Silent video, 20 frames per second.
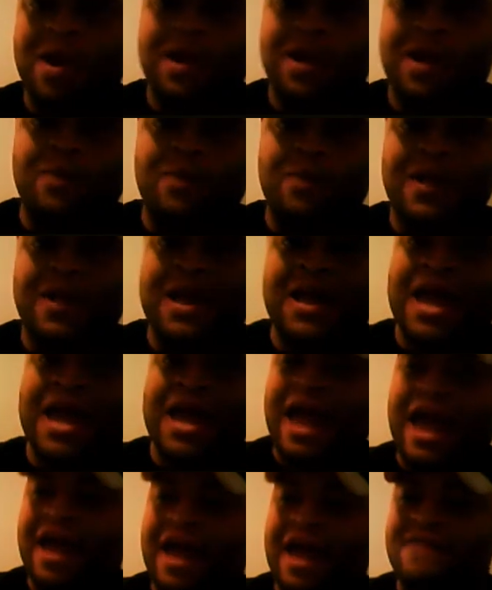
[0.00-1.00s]
Henry
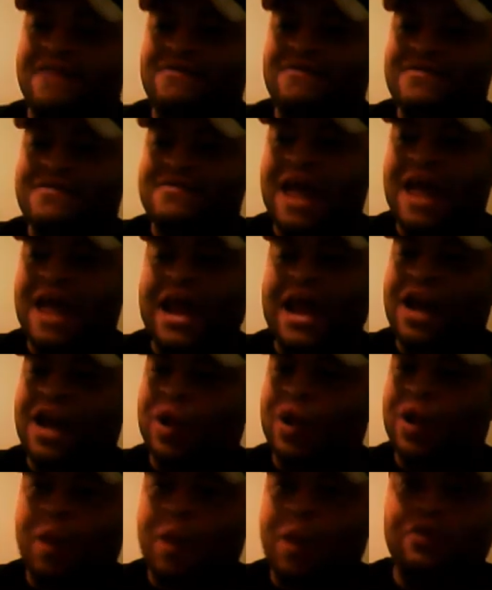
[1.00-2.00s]
have not had a
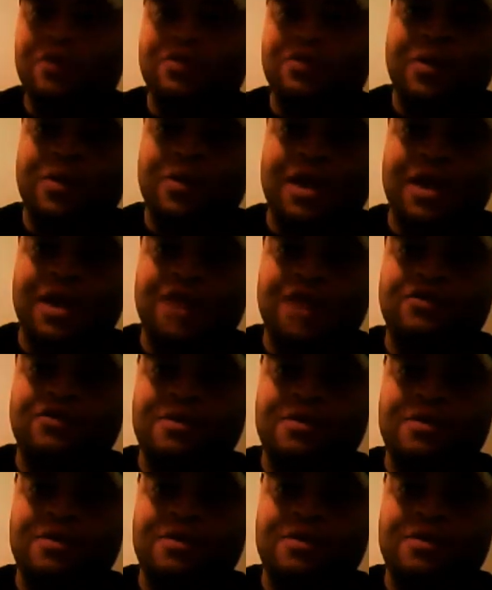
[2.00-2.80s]
long storied history,